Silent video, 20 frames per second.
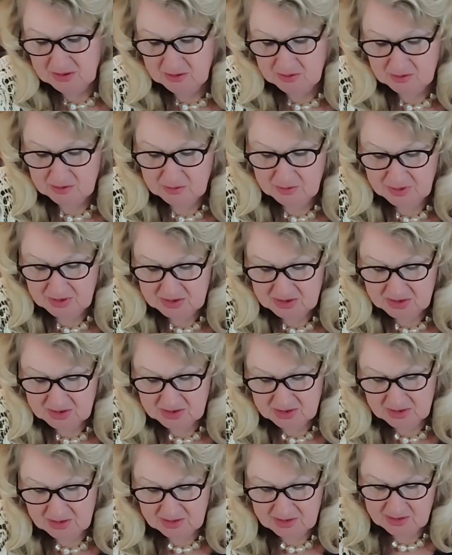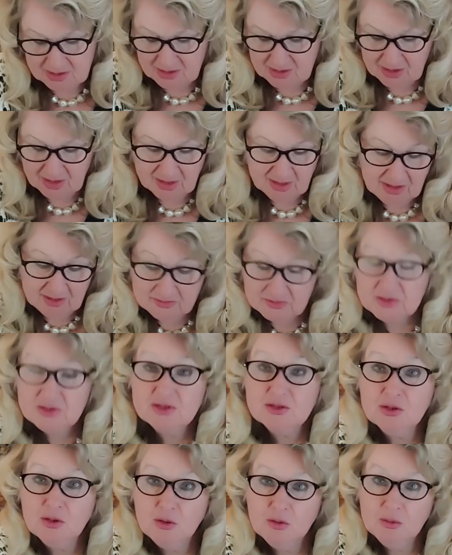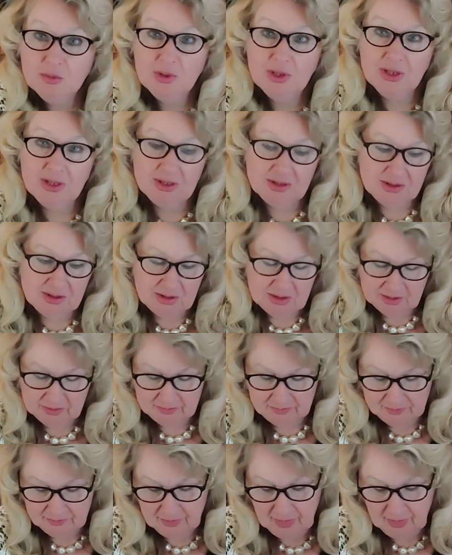your questions and I have so many